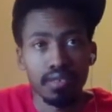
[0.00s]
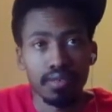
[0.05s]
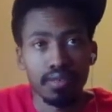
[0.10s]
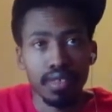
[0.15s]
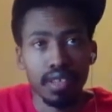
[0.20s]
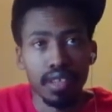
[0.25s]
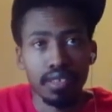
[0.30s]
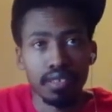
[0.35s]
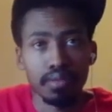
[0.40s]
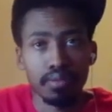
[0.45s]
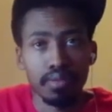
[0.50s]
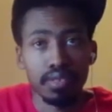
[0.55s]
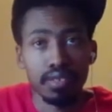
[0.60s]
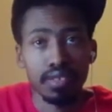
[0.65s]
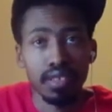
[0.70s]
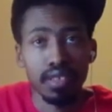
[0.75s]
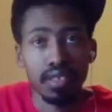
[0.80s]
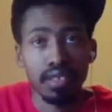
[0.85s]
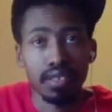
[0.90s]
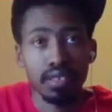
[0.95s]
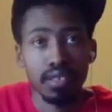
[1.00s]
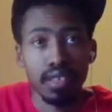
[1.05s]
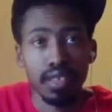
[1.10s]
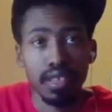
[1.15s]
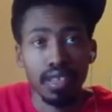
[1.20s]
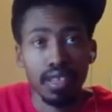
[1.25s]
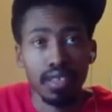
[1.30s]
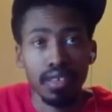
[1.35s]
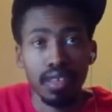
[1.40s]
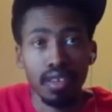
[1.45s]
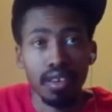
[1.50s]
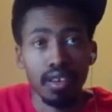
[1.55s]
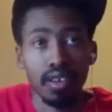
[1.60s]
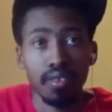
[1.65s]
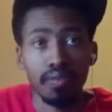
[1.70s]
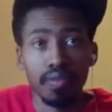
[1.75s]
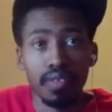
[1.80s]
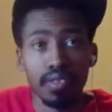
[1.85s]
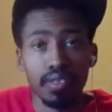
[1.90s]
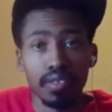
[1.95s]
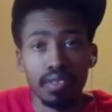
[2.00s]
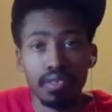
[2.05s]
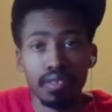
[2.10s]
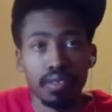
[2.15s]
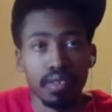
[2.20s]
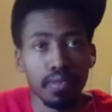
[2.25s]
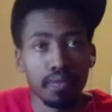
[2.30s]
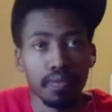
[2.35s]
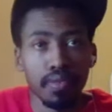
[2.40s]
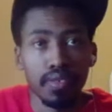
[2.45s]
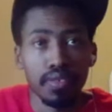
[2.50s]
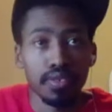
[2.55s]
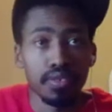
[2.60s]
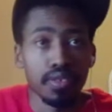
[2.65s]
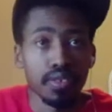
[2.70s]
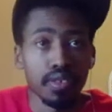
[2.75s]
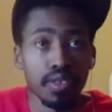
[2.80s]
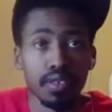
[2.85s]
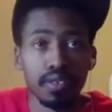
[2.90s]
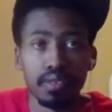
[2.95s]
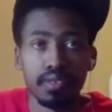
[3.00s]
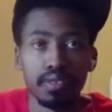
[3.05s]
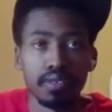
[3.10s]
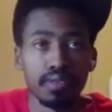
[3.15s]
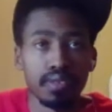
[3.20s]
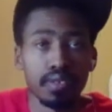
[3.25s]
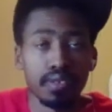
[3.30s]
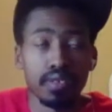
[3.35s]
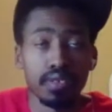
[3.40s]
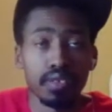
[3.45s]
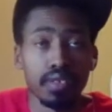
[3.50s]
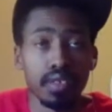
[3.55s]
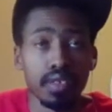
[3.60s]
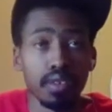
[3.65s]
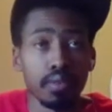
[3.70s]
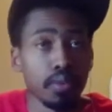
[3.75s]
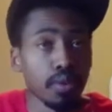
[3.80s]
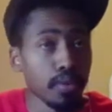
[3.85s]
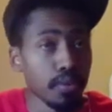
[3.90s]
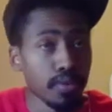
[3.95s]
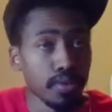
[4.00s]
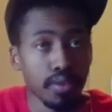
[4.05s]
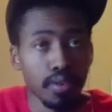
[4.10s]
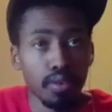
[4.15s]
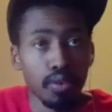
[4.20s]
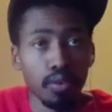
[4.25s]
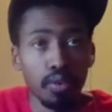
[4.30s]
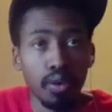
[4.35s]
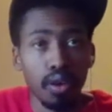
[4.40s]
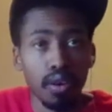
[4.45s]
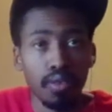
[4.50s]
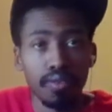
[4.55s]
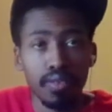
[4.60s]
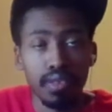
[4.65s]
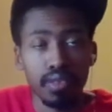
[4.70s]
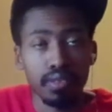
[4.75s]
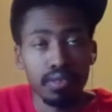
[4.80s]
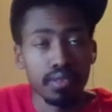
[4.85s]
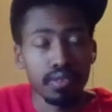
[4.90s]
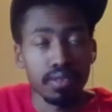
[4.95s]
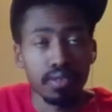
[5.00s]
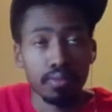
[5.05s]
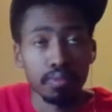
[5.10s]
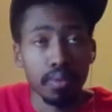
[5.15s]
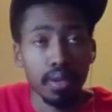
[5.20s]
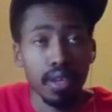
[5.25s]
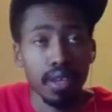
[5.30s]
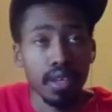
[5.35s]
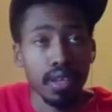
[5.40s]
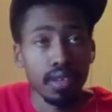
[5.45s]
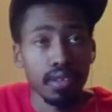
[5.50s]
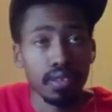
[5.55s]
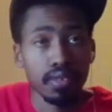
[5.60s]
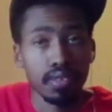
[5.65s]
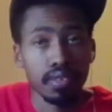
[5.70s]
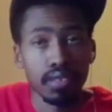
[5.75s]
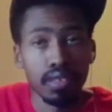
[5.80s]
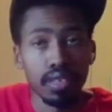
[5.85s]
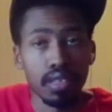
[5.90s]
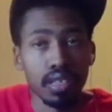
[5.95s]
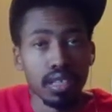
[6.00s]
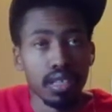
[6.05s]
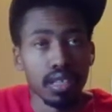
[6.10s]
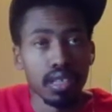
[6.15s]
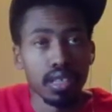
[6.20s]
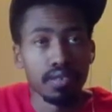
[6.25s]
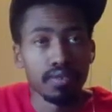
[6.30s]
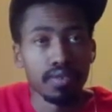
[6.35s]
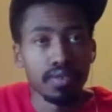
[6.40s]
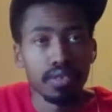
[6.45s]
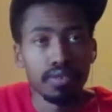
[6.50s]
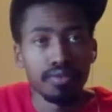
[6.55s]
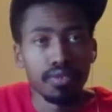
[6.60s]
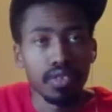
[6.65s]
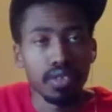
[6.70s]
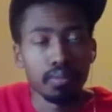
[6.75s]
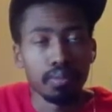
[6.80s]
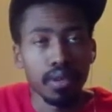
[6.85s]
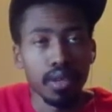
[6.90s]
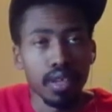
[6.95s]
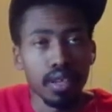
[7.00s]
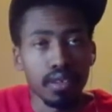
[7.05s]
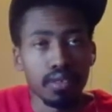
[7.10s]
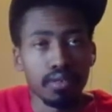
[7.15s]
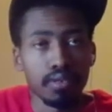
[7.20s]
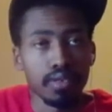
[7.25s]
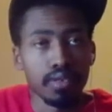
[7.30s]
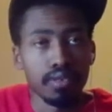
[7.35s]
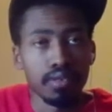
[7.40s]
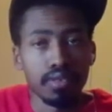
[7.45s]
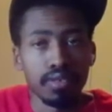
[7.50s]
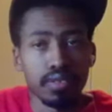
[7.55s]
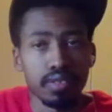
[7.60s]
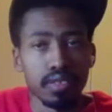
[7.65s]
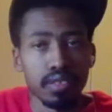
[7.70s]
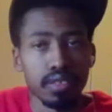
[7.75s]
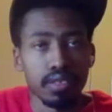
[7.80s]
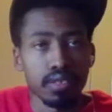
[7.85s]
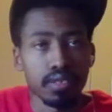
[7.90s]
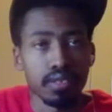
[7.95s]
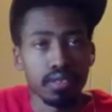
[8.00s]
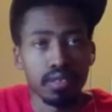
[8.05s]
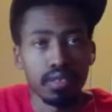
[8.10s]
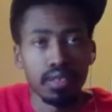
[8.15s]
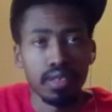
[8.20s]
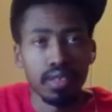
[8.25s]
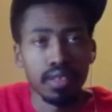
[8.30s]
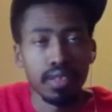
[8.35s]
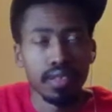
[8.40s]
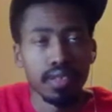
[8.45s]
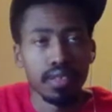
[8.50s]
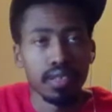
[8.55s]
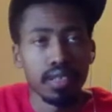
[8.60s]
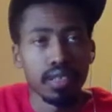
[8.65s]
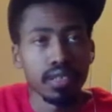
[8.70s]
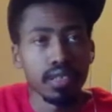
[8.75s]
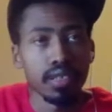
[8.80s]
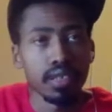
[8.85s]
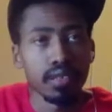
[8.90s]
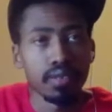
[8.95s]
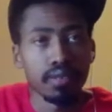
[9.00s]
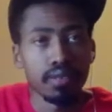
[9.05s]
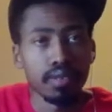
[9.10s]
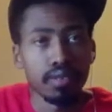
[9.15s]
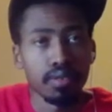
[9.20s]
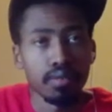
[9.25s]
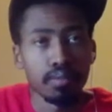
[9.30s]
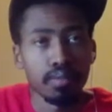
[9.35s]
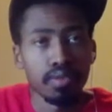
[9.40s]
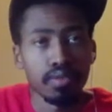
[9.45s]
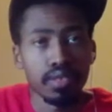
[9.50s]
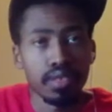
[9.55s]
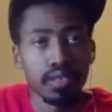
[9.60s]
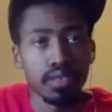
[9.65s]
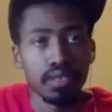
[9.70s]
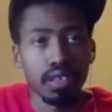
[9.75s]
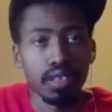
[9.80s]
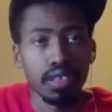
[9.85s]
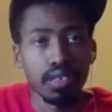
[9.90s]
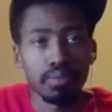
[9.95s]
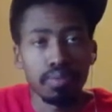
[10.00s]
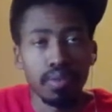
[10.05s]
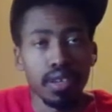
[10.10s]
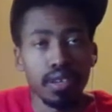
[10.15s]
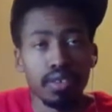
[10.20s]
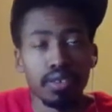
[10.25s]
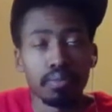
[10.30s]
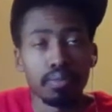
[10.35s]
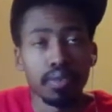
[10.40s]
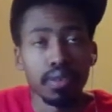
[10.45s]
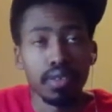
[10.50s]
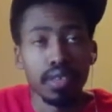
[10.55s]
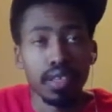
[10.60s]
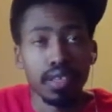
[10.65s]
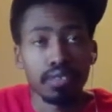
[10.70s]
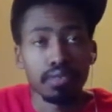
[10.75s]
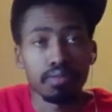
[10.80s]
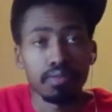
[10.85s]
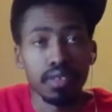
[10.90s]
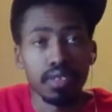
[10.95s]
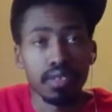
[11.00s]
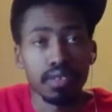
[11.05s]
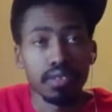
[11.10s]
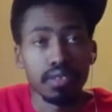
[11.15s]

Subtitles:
got some concerns. They offense, they first unit don't look good at all. Well, the whole offense just look bad, really, really bad going into the season. And then most of their starters probably don't play next week.